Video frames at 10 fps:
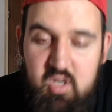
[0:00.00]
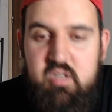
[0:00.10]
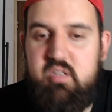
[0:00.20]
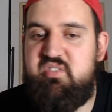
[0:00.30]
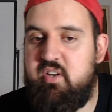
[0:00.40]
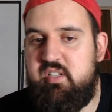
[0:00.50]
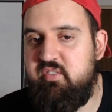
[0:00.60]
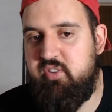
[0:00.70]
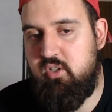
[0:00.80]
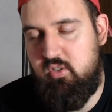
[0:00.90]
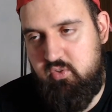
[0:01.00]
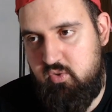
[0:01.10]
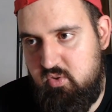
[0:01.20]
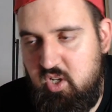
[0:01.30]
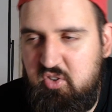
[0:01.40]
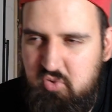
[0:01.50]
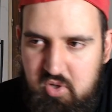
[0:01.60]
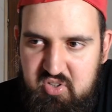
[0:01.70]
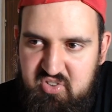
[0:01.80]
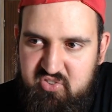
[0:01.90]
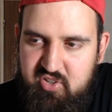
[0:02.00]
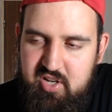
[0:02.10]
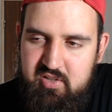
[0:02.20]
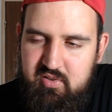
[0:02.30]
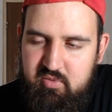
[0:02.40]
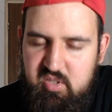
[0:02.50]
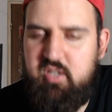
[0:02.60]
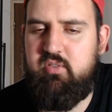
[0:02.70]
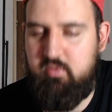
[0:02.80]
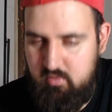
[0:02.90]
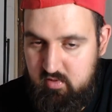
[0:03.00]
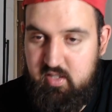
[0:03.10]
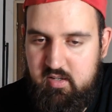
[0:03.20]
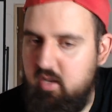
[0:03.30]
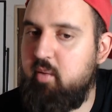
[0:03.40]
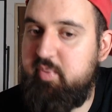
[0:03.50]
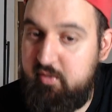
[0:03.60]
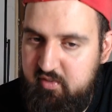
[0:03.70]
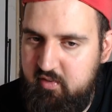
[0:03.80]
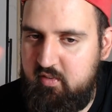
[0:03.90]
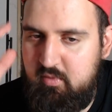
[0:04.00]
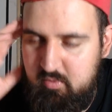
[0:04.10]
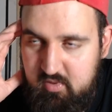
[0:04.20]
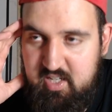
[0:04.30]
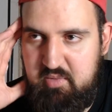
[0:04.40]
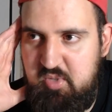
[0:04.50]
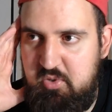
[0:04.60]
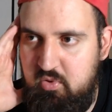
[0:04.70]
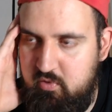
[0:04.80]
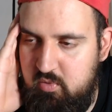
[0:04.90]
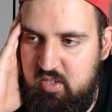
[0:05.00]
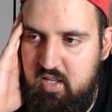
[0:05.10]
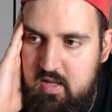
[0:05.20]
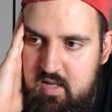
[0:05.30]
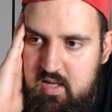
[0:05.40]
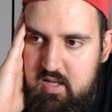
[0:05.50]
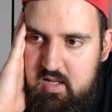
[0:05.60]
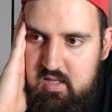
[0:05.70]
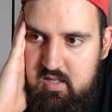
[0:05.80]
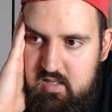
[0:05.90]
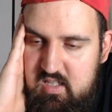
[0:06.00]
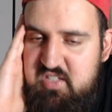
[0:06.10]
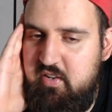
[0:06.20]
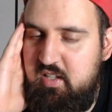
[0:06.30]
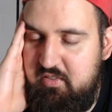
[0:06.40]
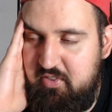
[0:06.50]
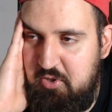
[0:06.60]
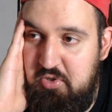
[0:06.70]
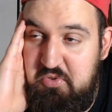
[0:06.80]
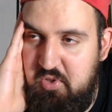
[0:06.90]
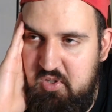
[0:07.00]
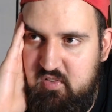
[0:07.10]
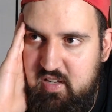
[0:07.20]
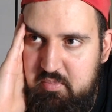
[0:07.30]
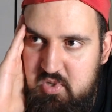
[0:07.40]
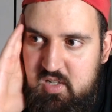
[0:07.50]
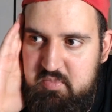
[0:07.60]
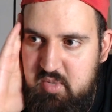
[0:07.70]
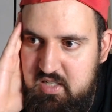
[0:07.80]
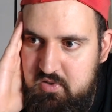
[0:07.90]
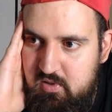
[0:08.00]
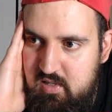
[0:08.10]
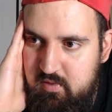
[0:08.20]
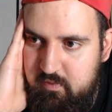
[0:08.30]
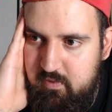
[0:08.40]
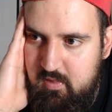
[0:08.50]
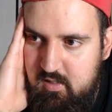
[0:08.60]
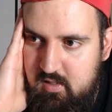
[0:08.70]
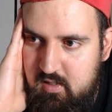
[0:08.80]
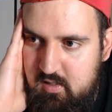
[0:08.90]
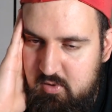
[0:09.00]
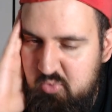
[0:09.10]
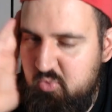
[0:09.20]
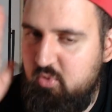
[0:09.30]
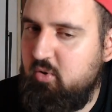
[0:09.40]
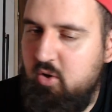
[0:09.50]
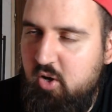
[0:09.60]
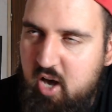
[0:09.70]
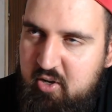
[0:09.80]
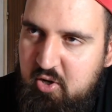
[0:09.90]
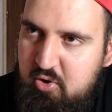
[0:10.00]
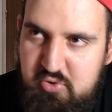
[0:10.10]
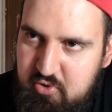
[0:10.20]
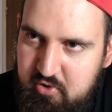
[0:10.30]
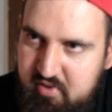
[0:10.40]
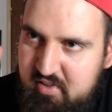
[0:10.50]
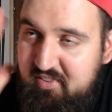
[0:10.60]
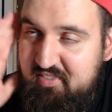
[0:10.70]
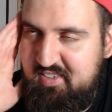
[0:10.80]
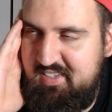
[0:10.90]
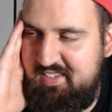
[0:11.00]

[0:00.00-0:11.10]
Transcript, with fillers: it's very difficult not to understand because yeah empiricism can be useful but it's very difficult to conceptualize but actually hegel knew this